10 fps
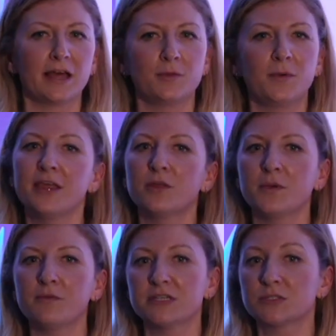And the way that
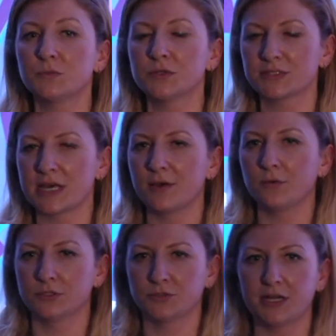we resource that at
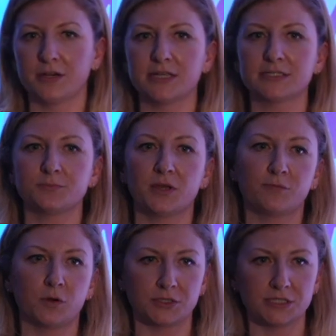Autotrader is we've
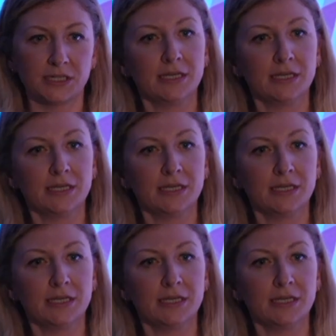got